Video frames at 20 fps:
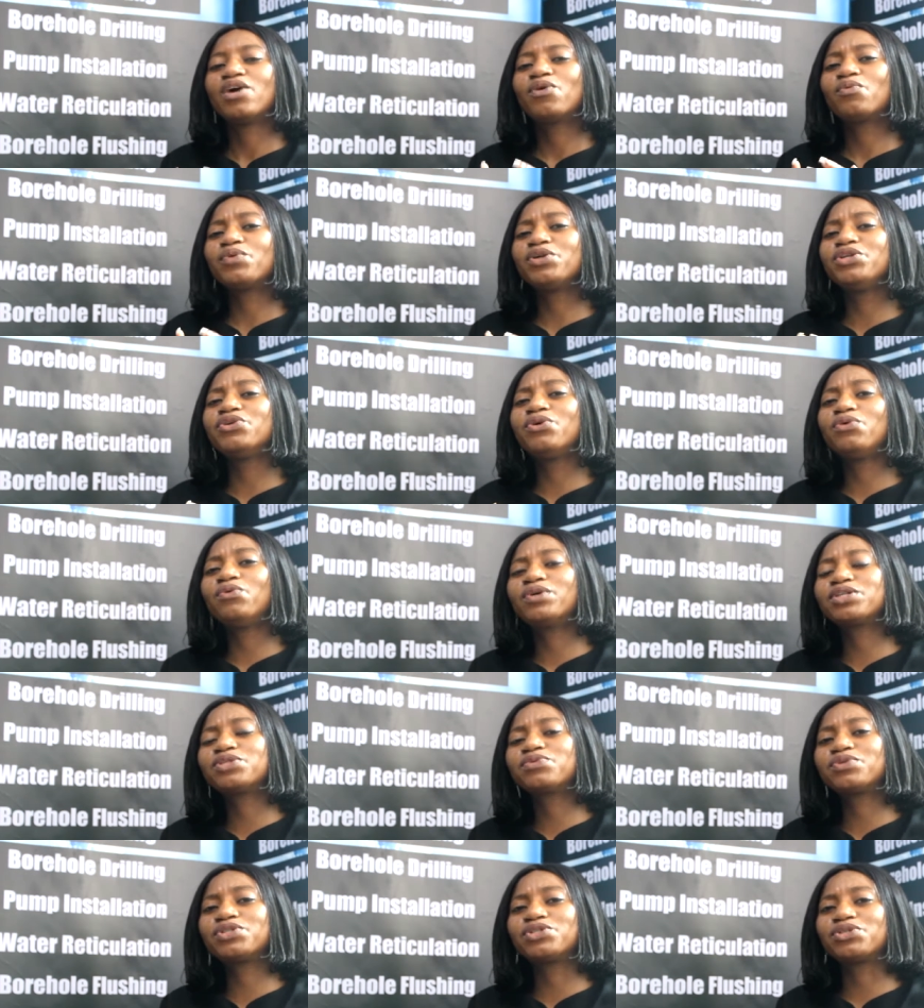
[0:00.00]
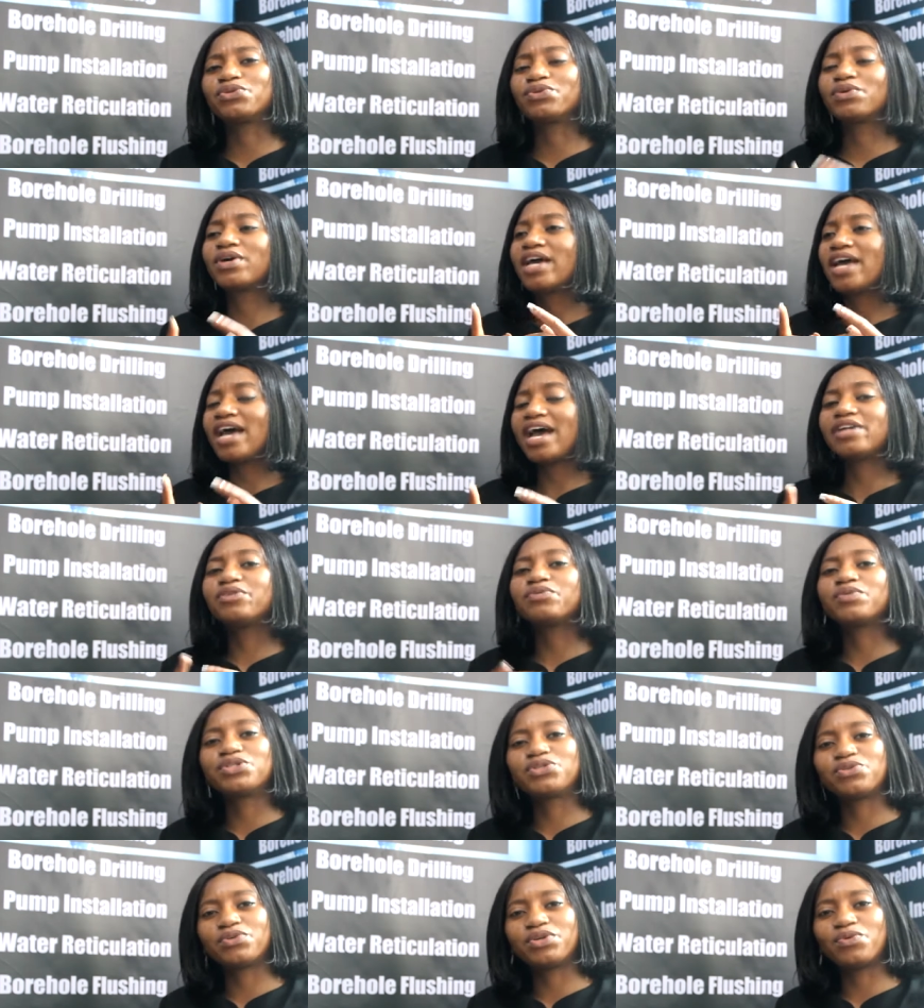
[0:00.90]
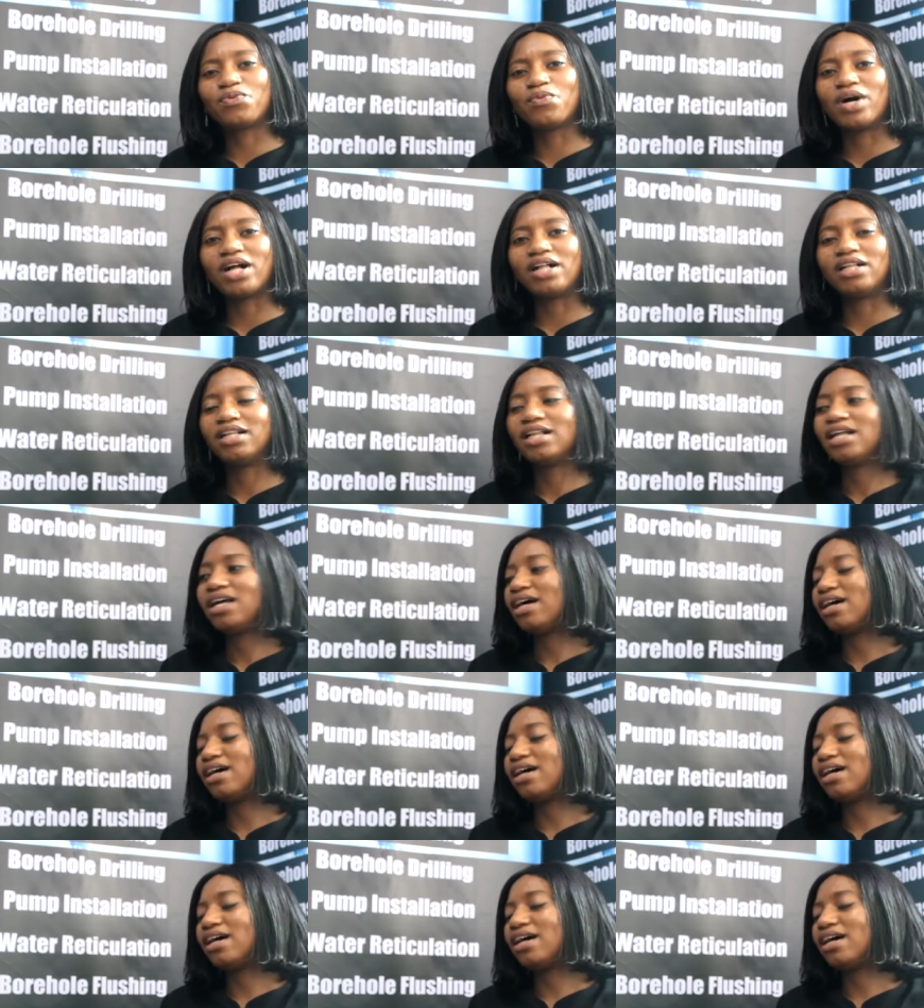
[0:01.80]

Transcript: We know what we do and we do it well.